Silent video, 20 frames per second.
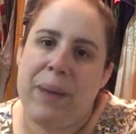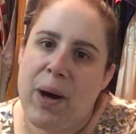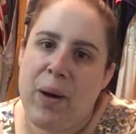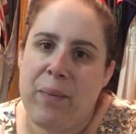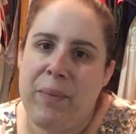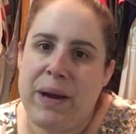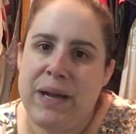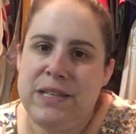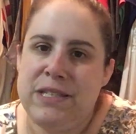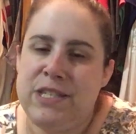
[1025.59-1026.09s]
bell
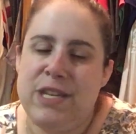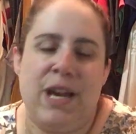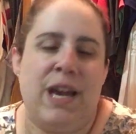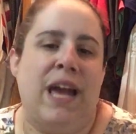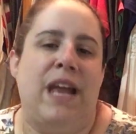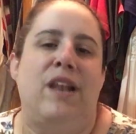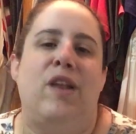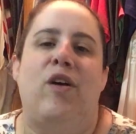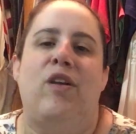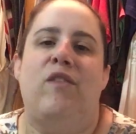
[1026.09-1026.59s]
button so you
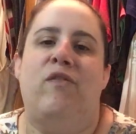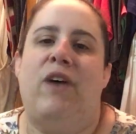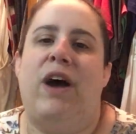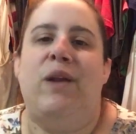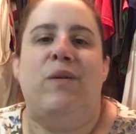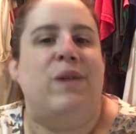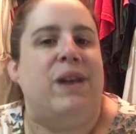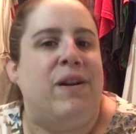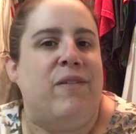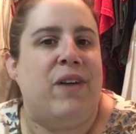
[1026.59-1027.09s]
get
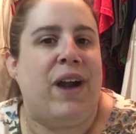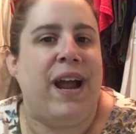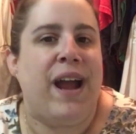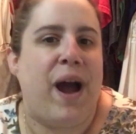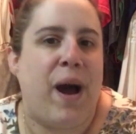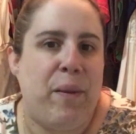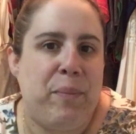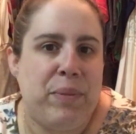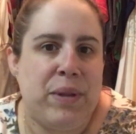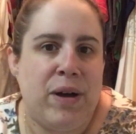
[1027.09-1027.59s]
notified whenever I
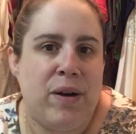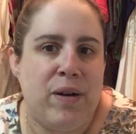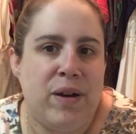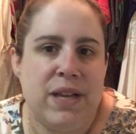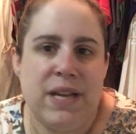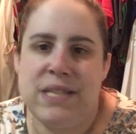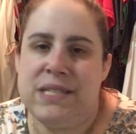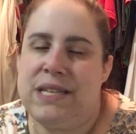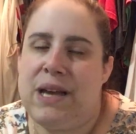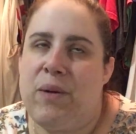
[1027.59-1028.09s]
upload,
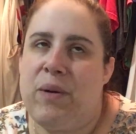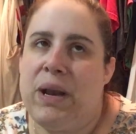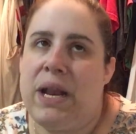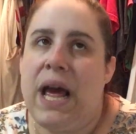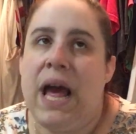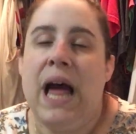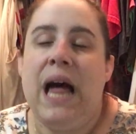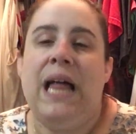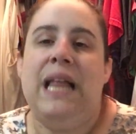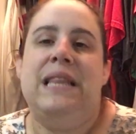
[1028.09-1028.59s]
because I would
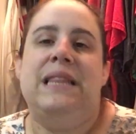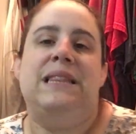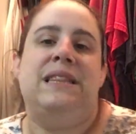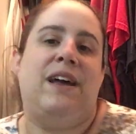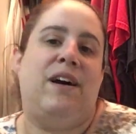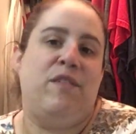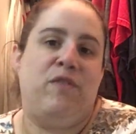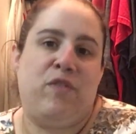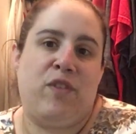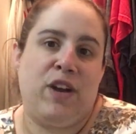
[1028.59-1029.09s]

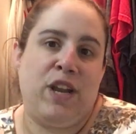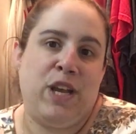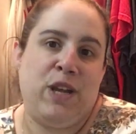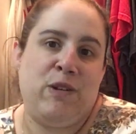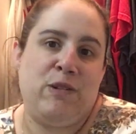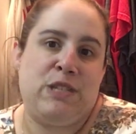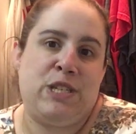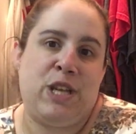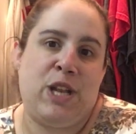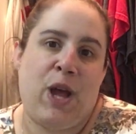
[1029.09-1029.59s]
love for
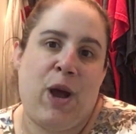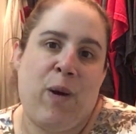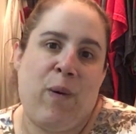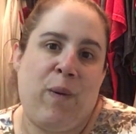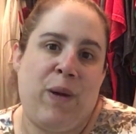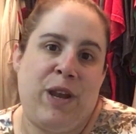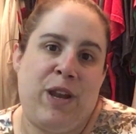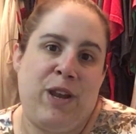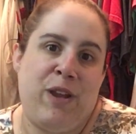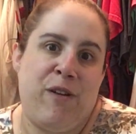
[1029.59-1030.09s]
you to know
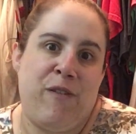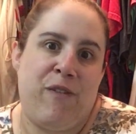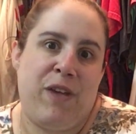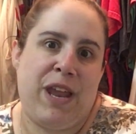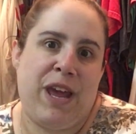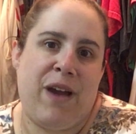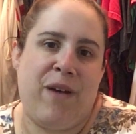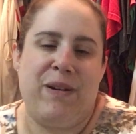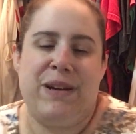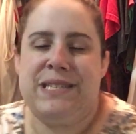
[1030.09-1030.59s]
when a new
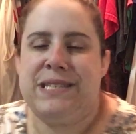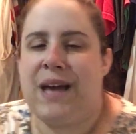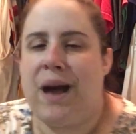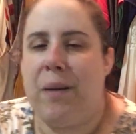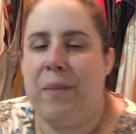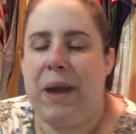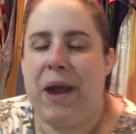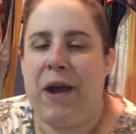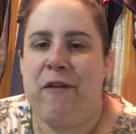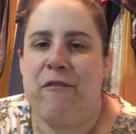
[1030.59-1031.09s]
video is
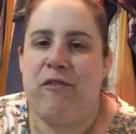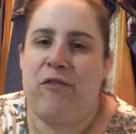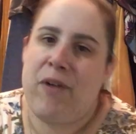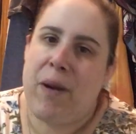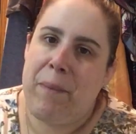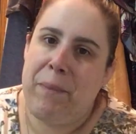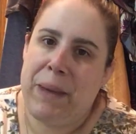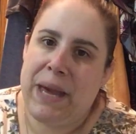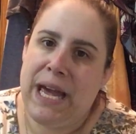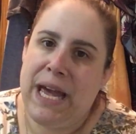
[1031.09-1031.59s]
coming
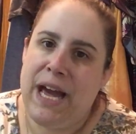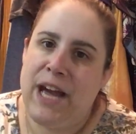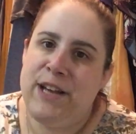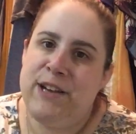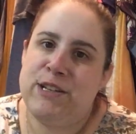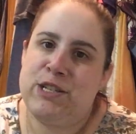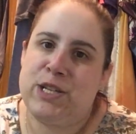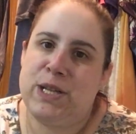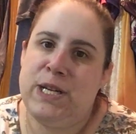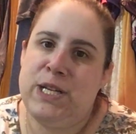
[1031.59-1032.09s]
from me. I
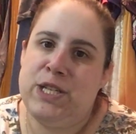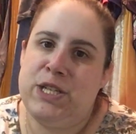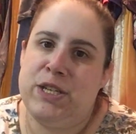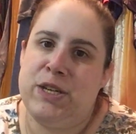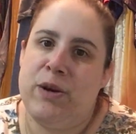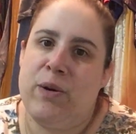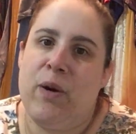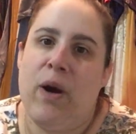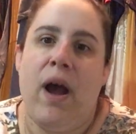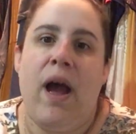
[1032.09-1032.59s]
usually
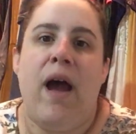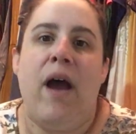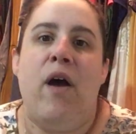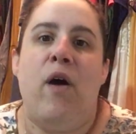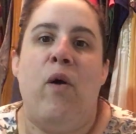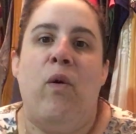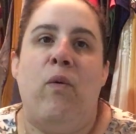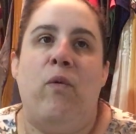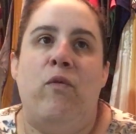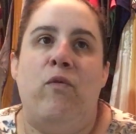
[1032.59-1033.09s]
do
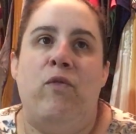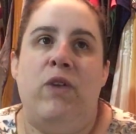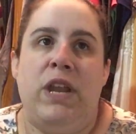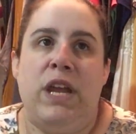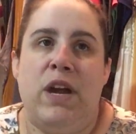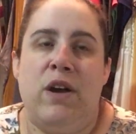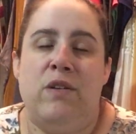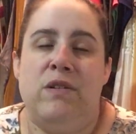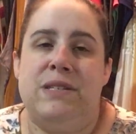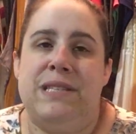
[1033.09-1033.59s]

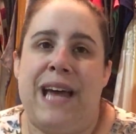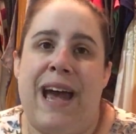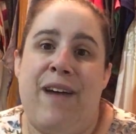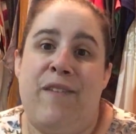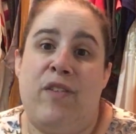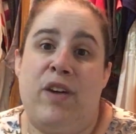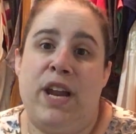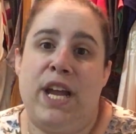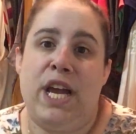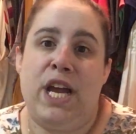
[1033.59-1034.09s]
videos
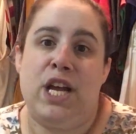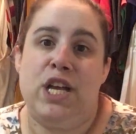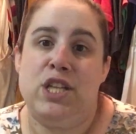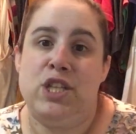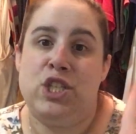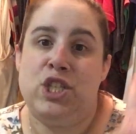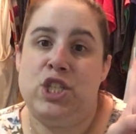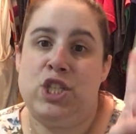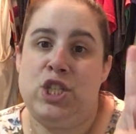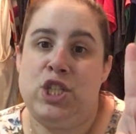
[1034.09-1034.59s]
every
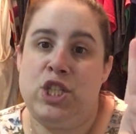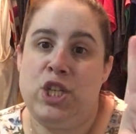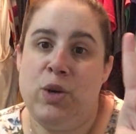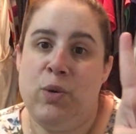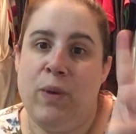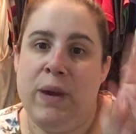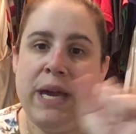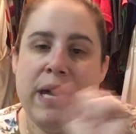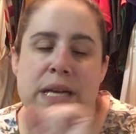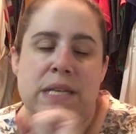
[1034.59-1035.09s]
2
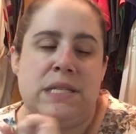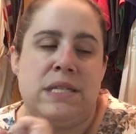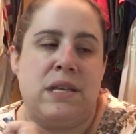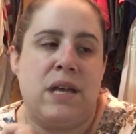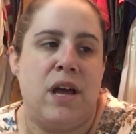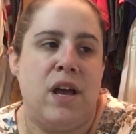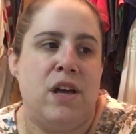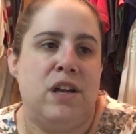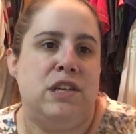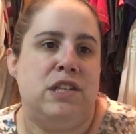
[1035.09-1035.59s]
weeks,
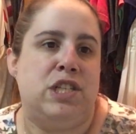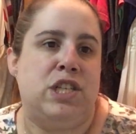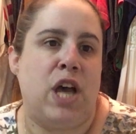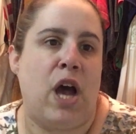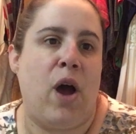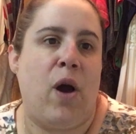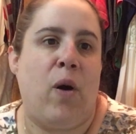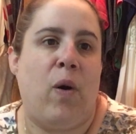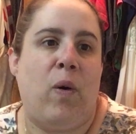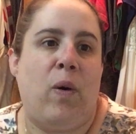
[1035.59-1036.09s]

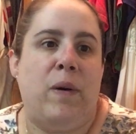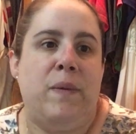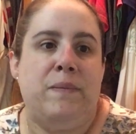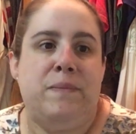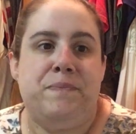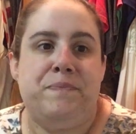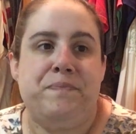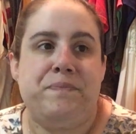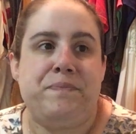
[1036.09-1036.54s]
so